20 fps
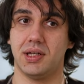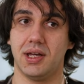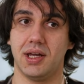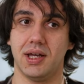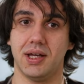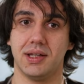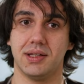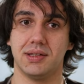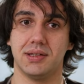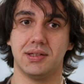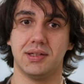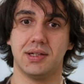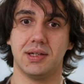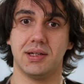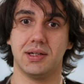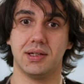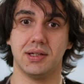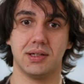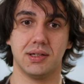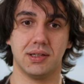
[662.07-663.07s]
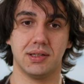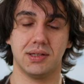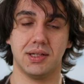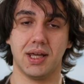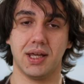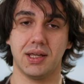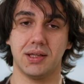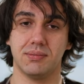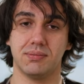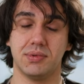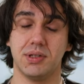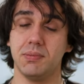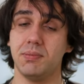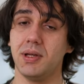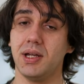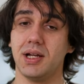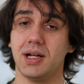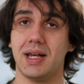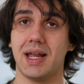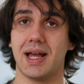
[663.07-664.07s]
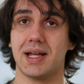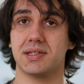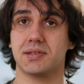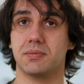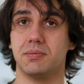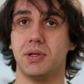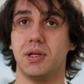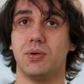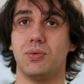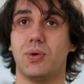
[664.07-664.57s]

and they typically ask me,